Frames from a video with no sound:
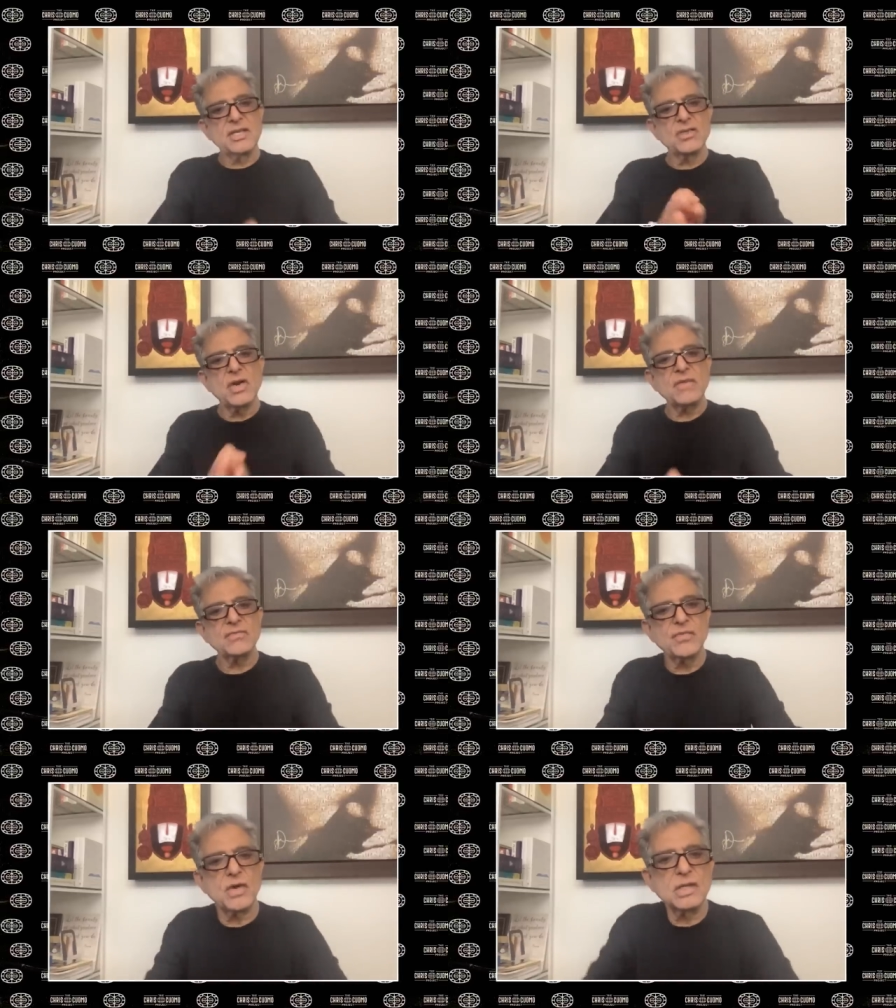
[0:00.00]
you have
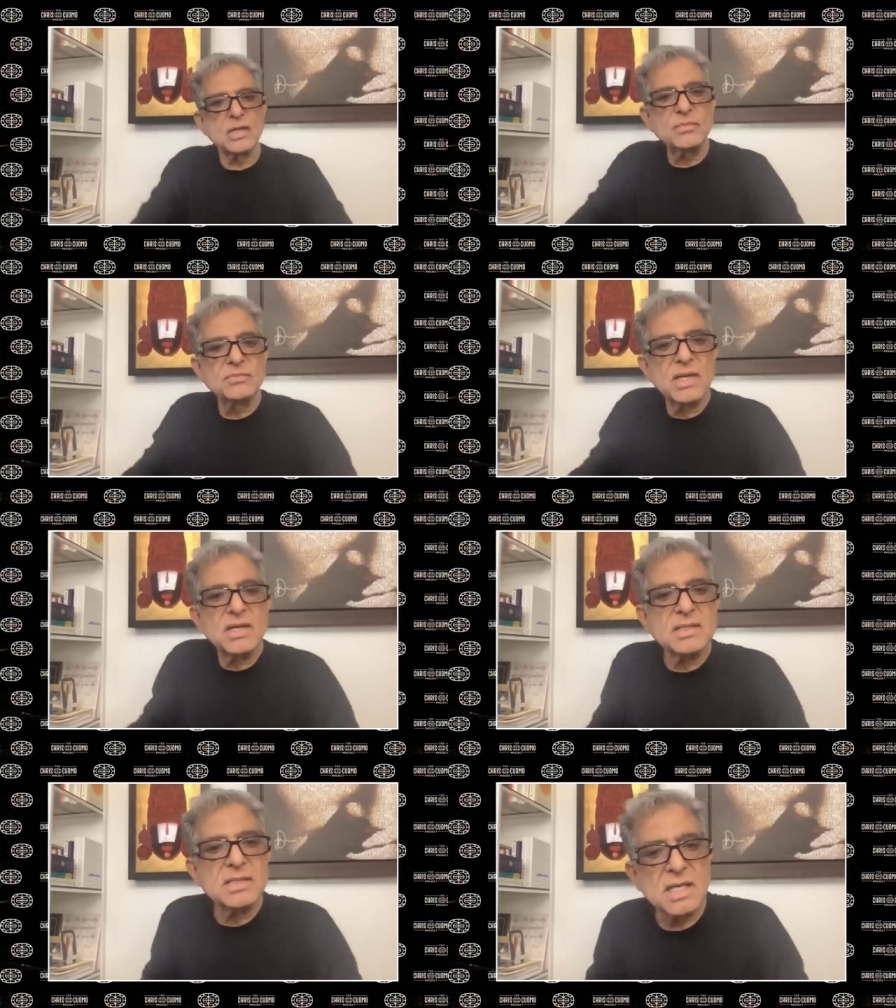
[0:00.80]
to follow
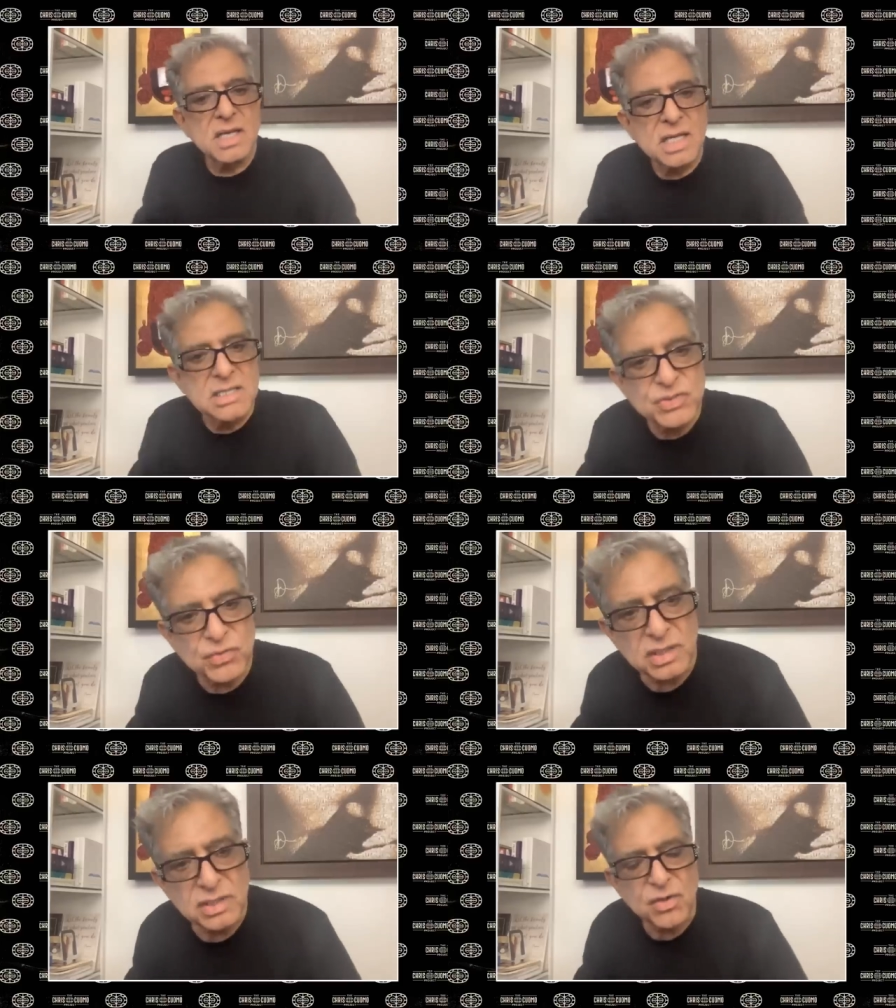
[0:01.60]
the
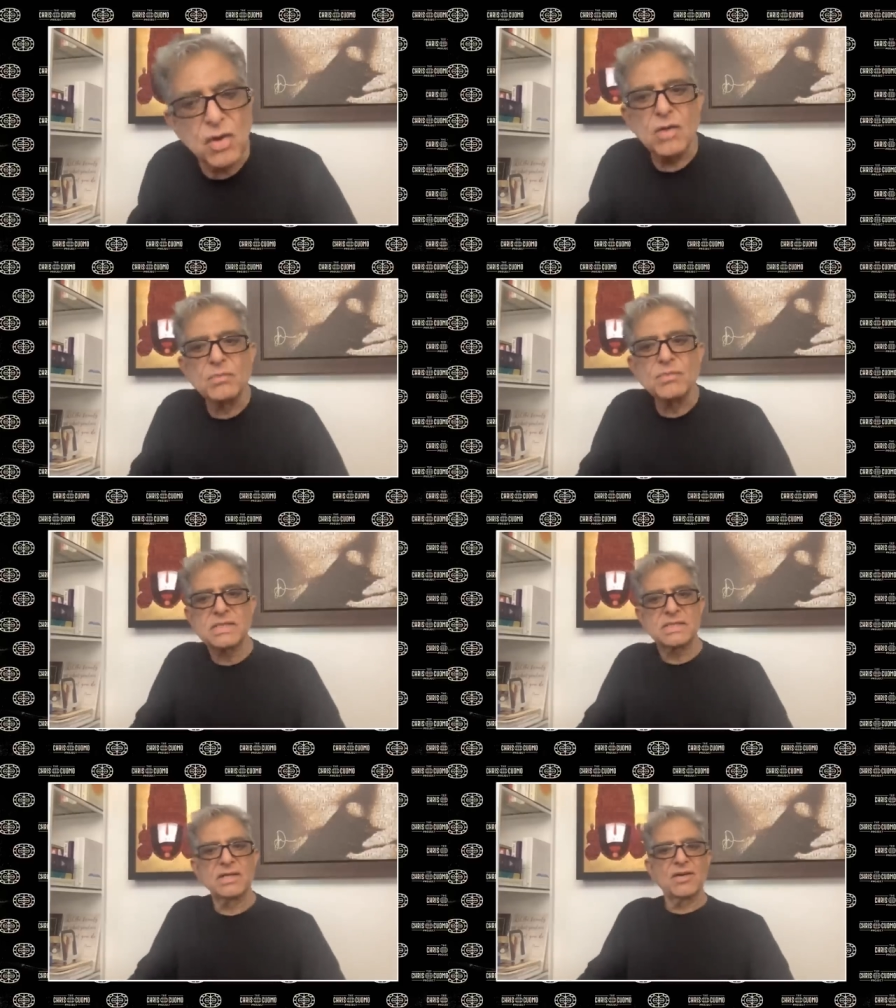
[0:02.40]
cultural
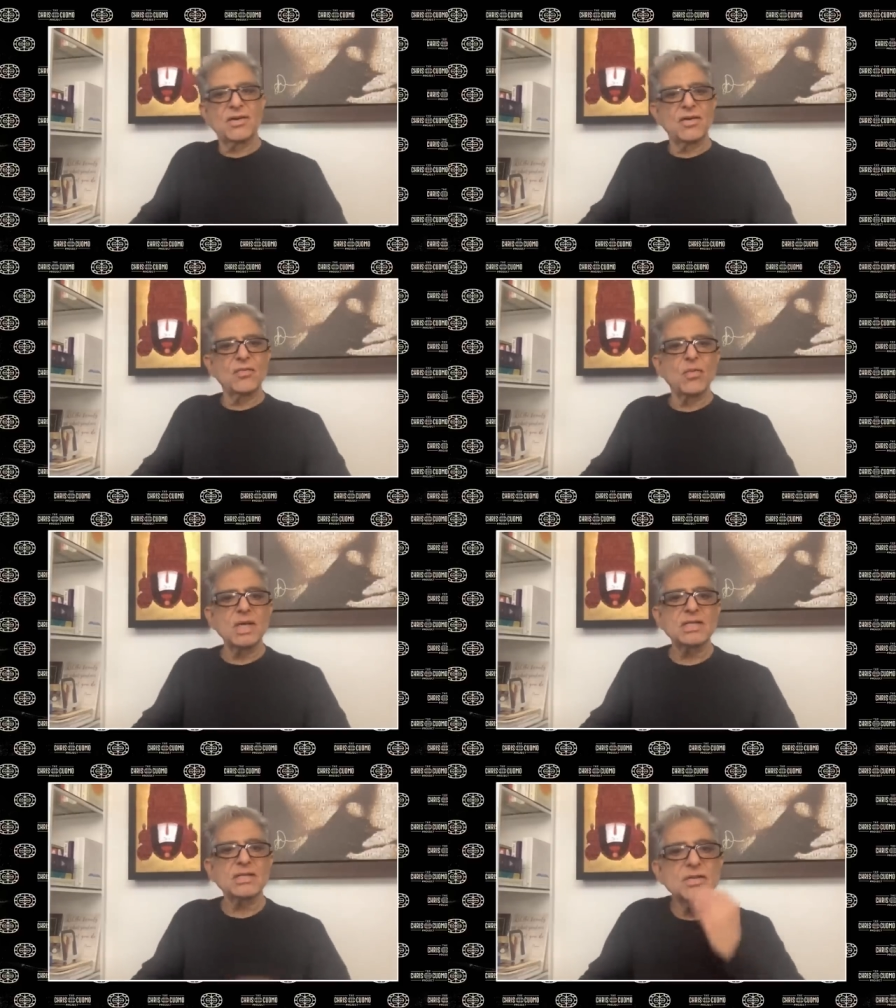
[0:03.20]
norms of
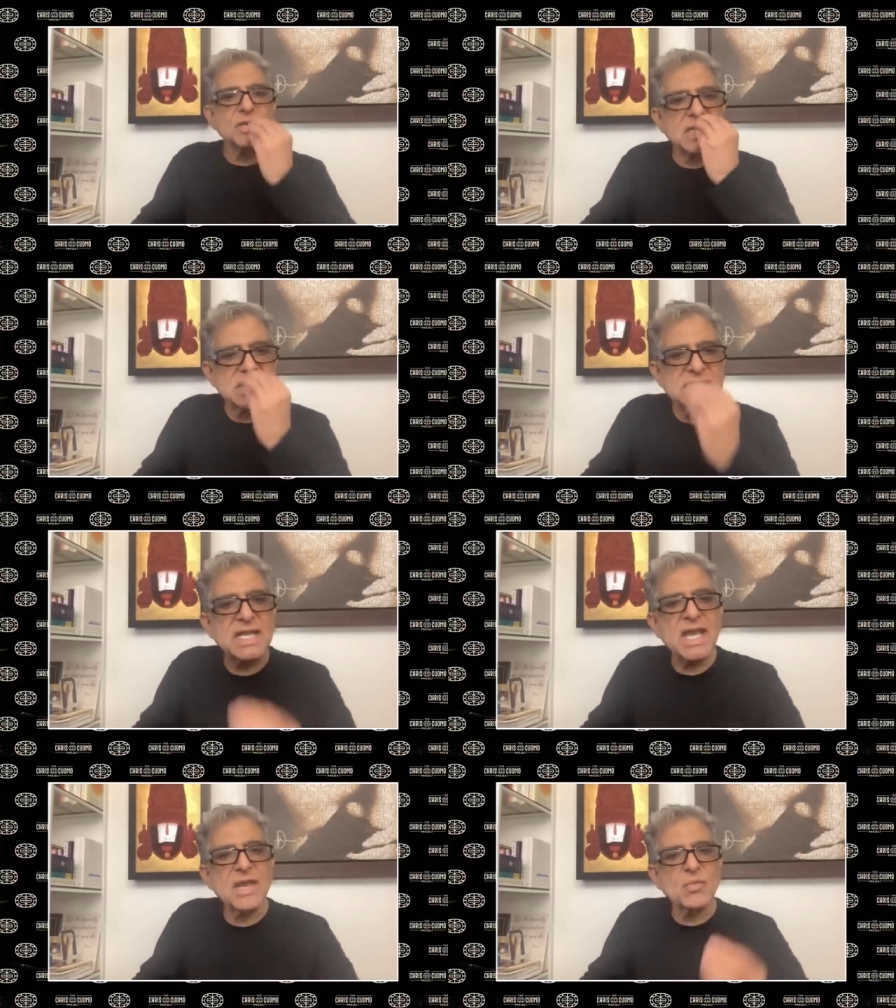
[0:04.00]
what you can
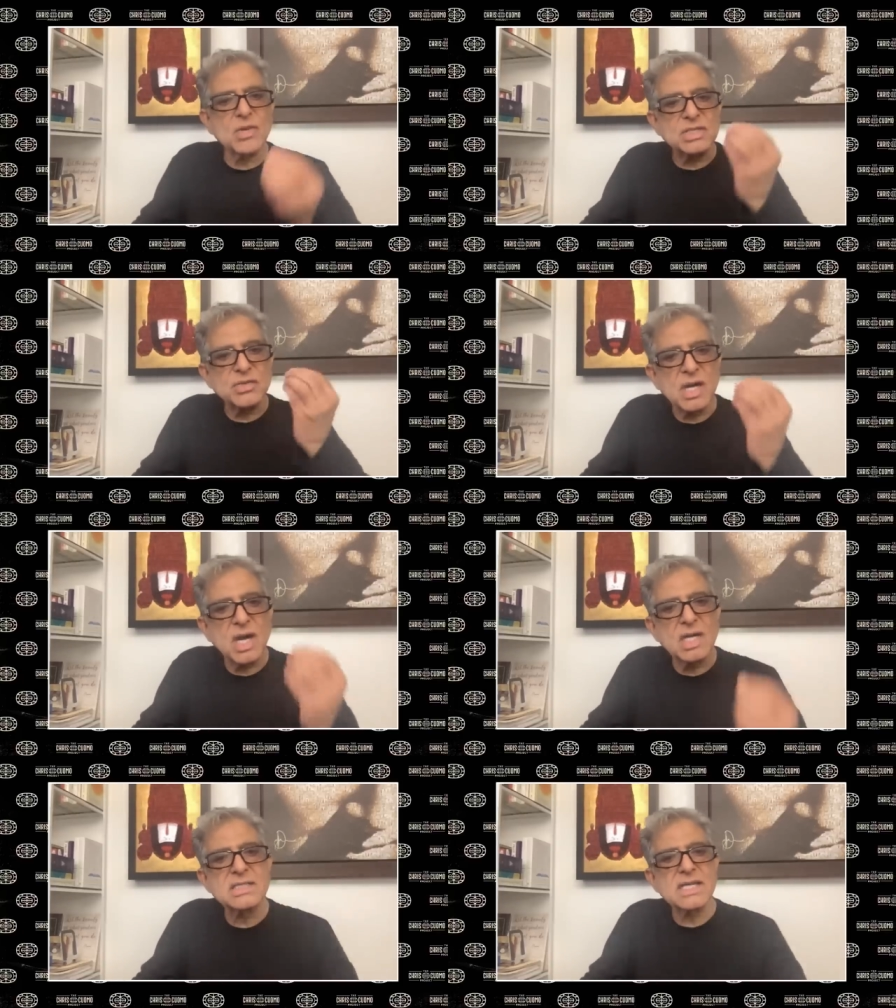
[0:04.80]
say, what you
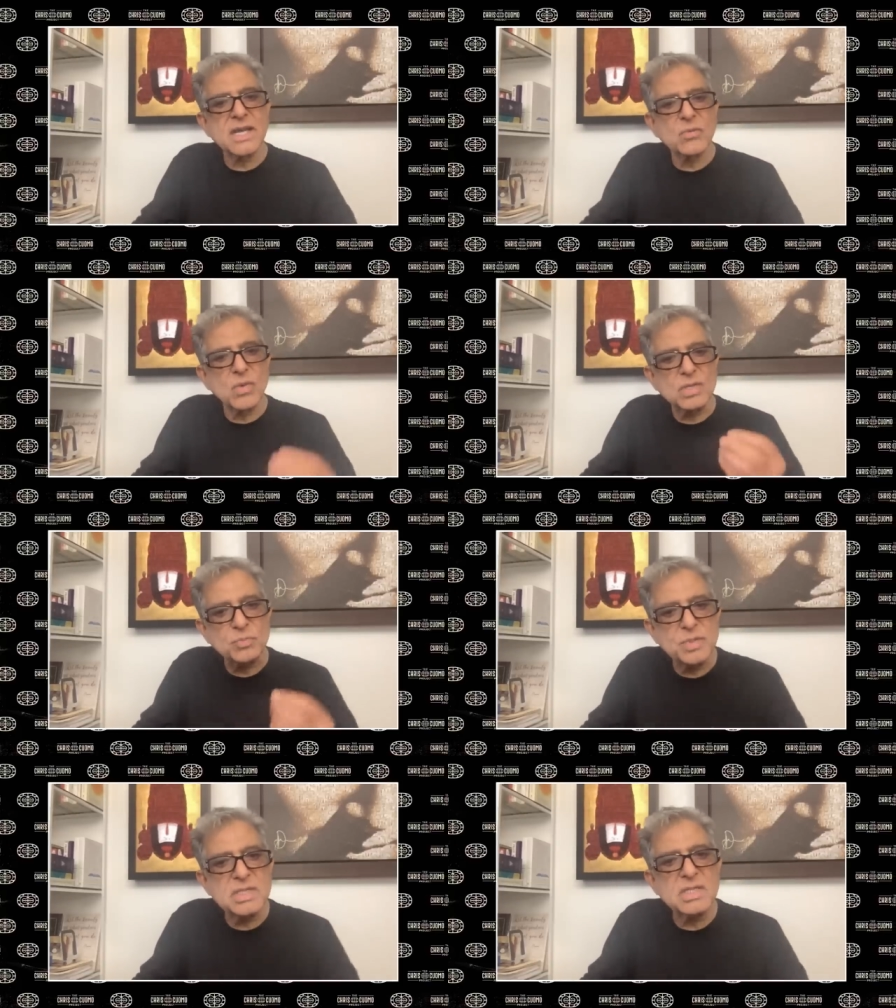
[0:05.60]
can't say, what
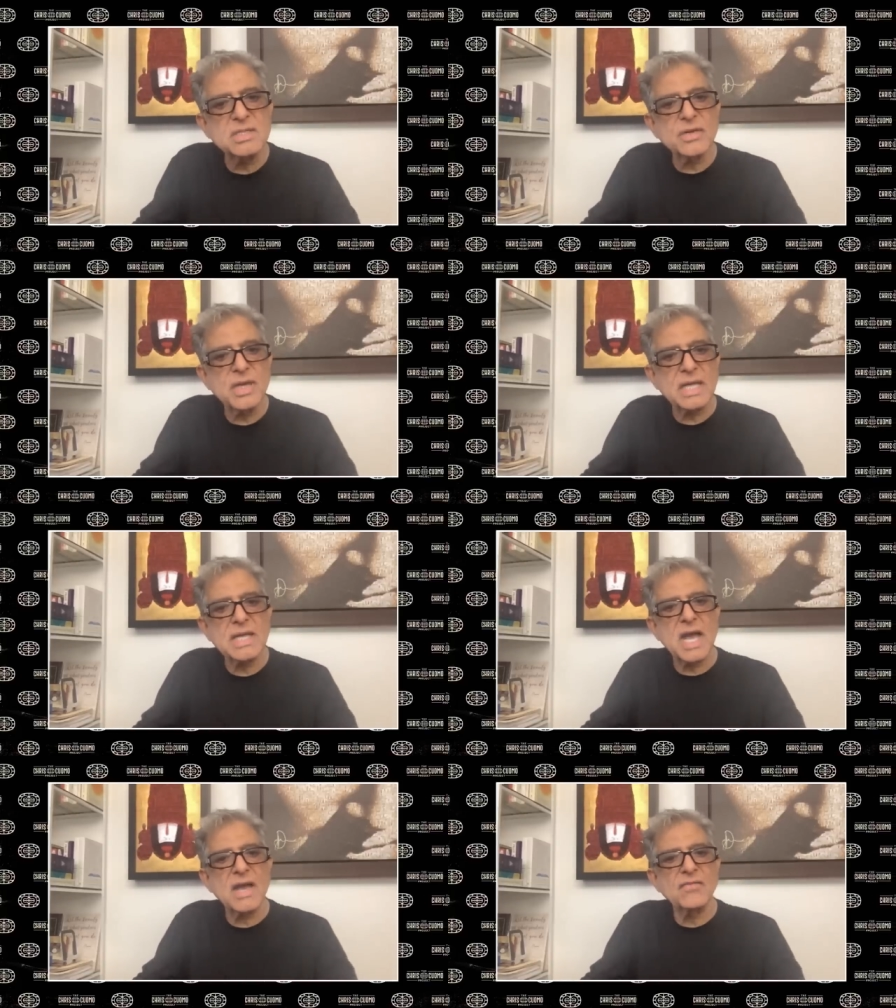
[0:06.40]
opinion you can
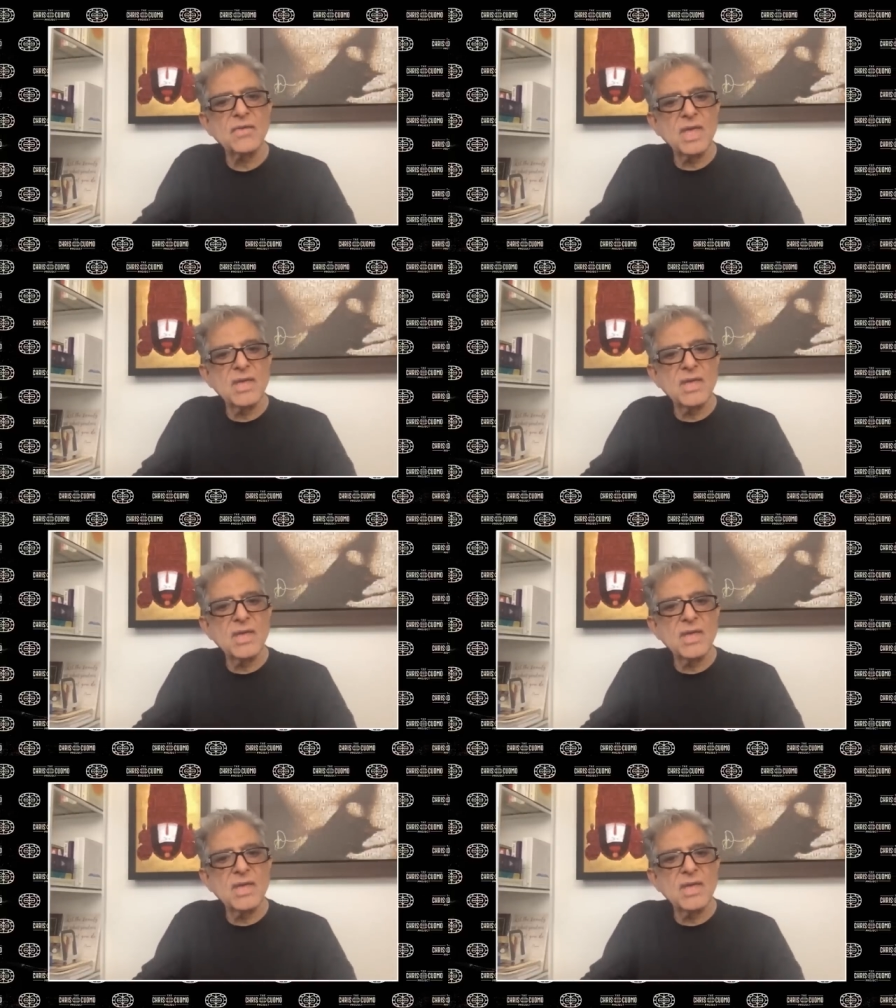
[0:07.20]
have,